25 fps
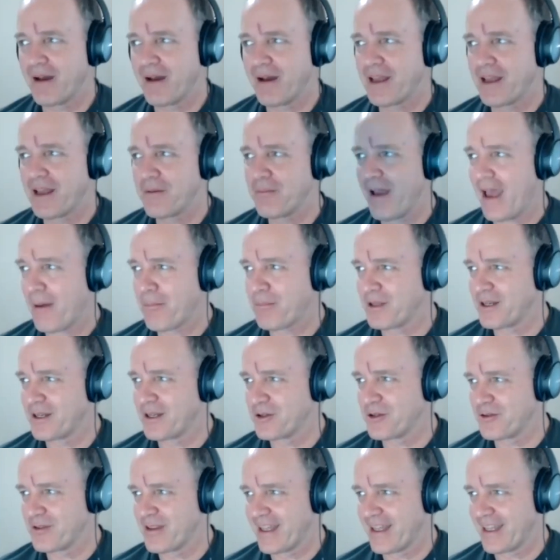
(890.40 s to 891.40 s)
I am happy to
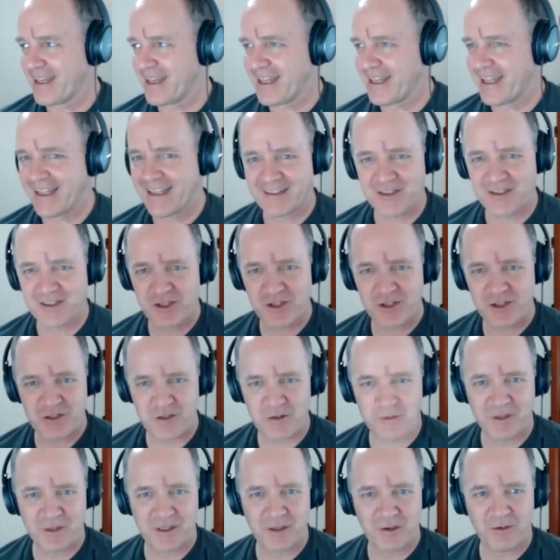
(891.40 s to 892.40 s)
do that. Hang on just a
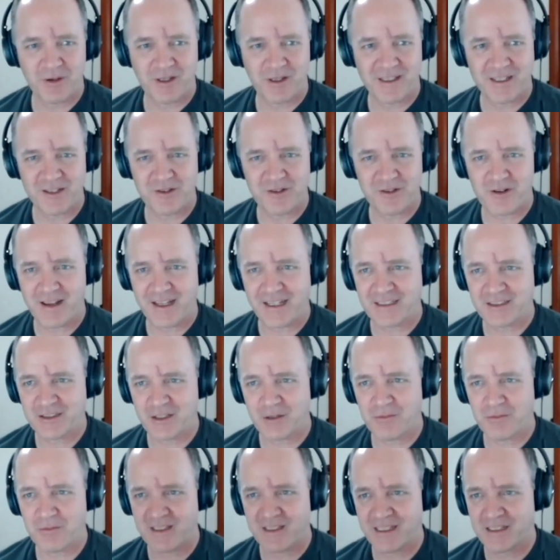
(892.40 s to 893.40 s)
minute while I drag
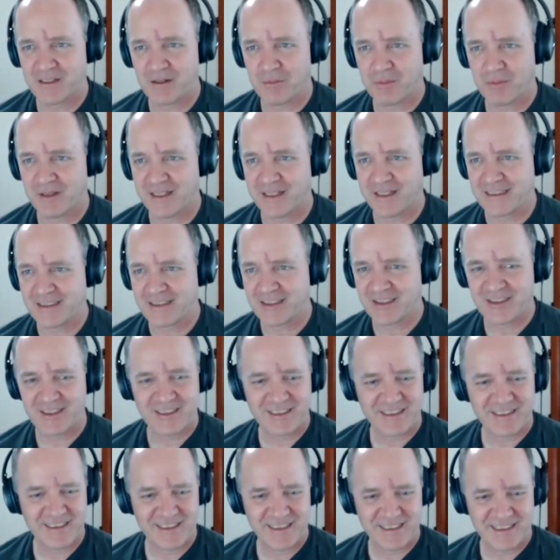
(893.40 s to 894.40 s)
something into place.
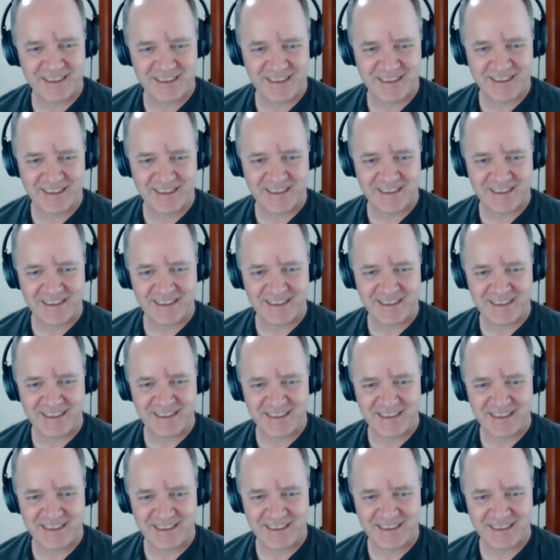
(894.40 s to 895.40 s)

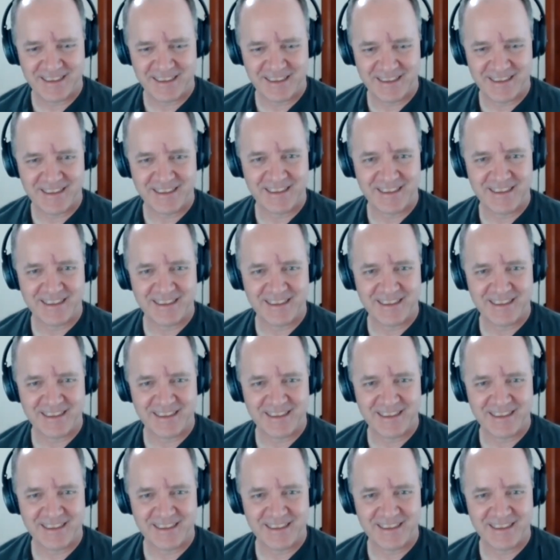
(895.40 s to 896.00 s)
Okay.